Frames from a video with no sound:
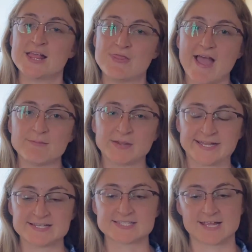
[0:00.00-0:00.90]
That
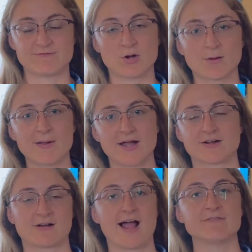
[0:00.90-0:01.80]
means if your
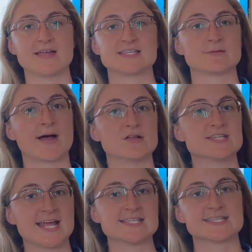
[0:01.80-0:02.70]
paragraph is about
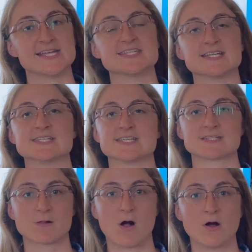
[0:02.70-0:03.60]
10
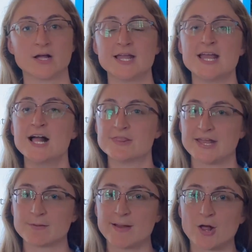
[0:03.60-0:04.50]
sentences long,
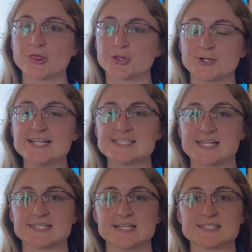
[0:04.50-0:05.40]
then about 3
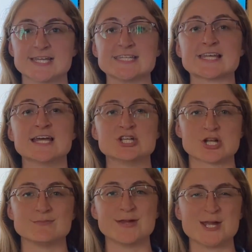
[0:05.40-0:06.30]
sentences
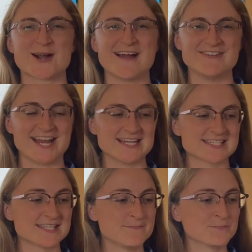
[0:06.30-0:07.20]
should be your evidence.